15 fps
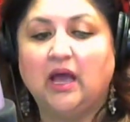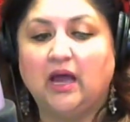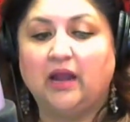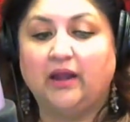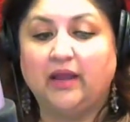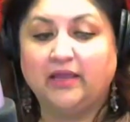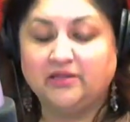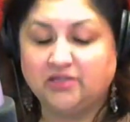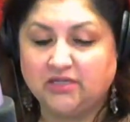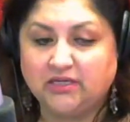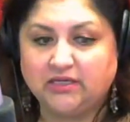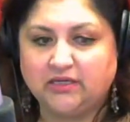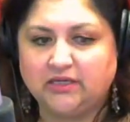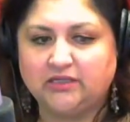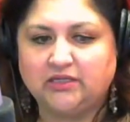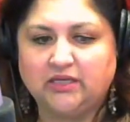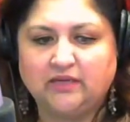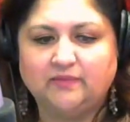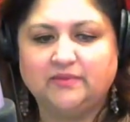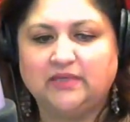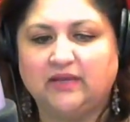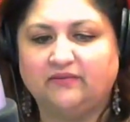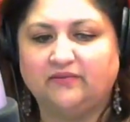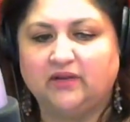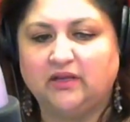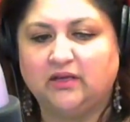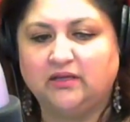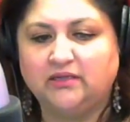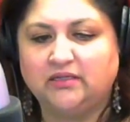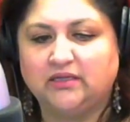Our engineering teams have
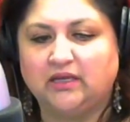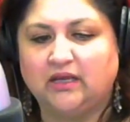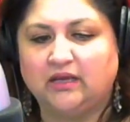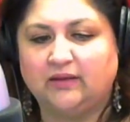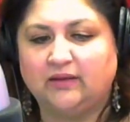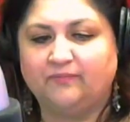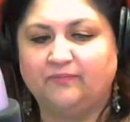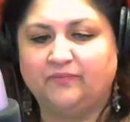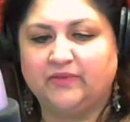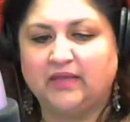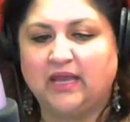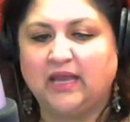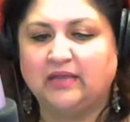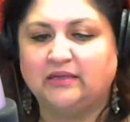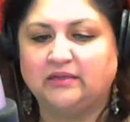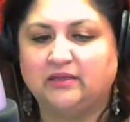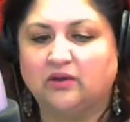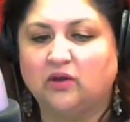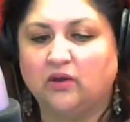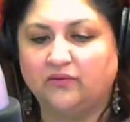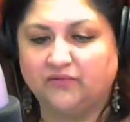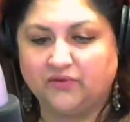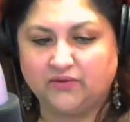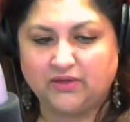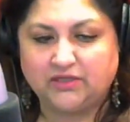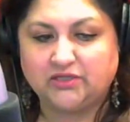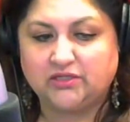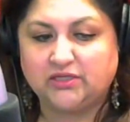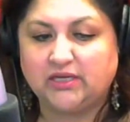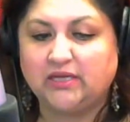learned um, that the
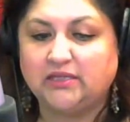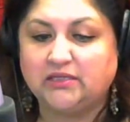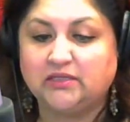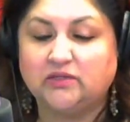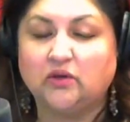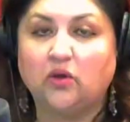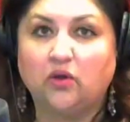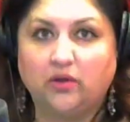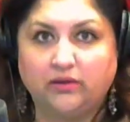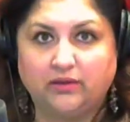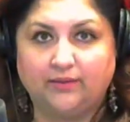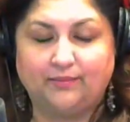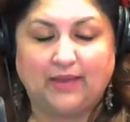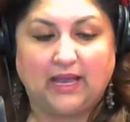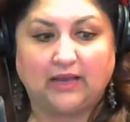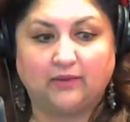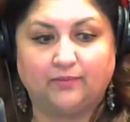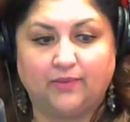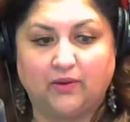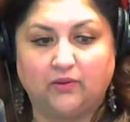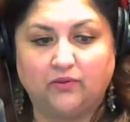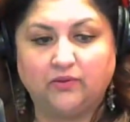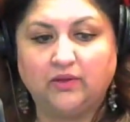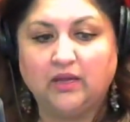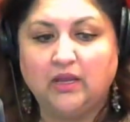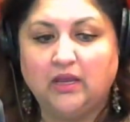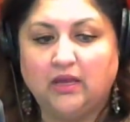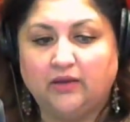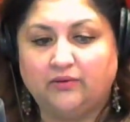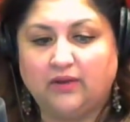configuration changes on the backbone
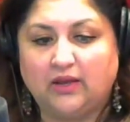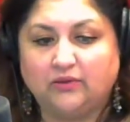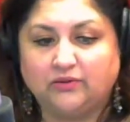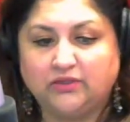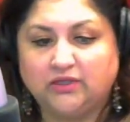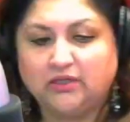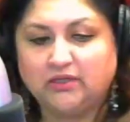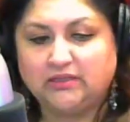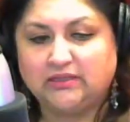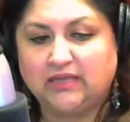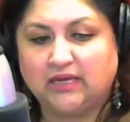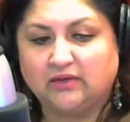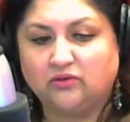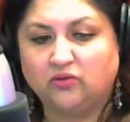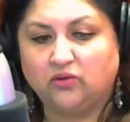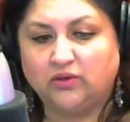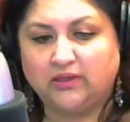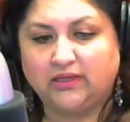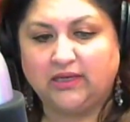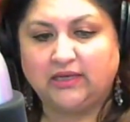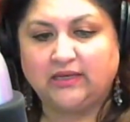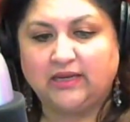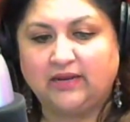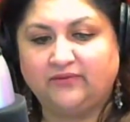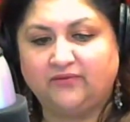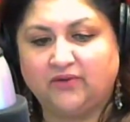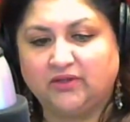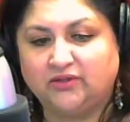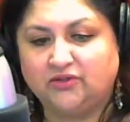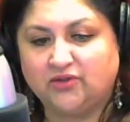Routers that coordinate
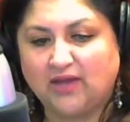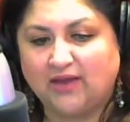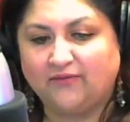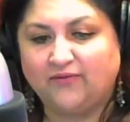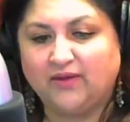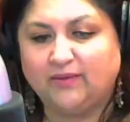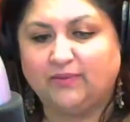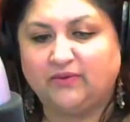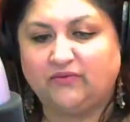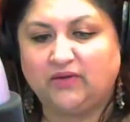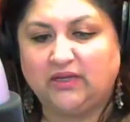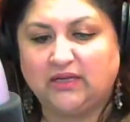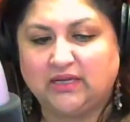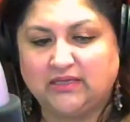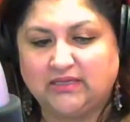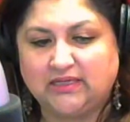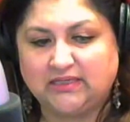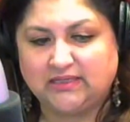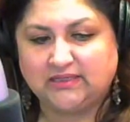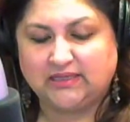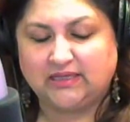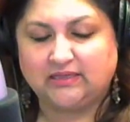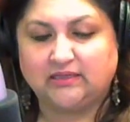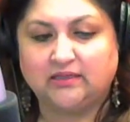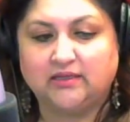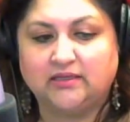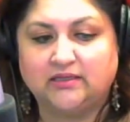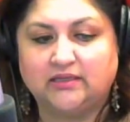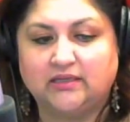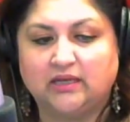network traffic between our data
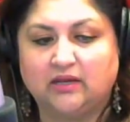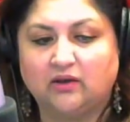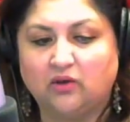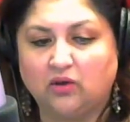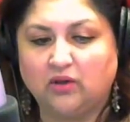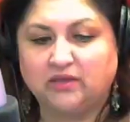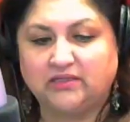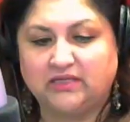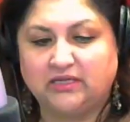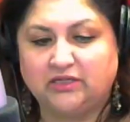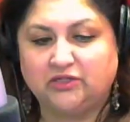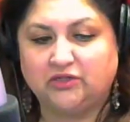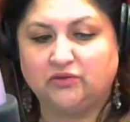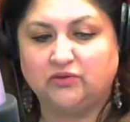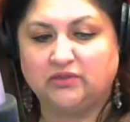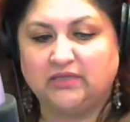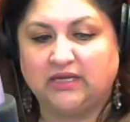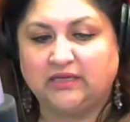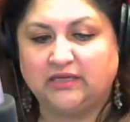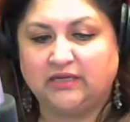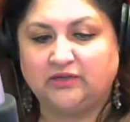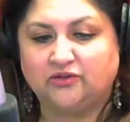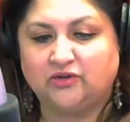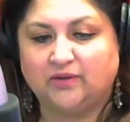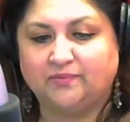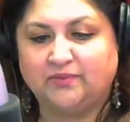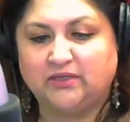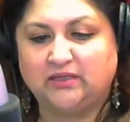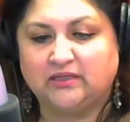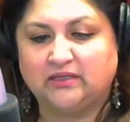centers uh, caused issues that
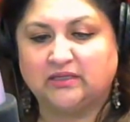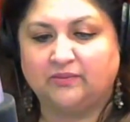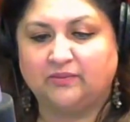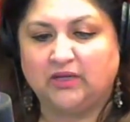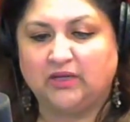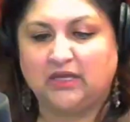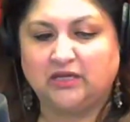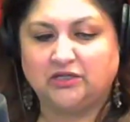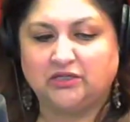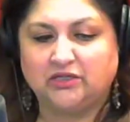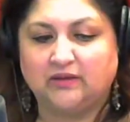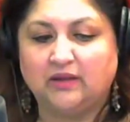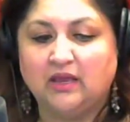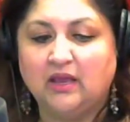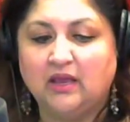interrupted this communication,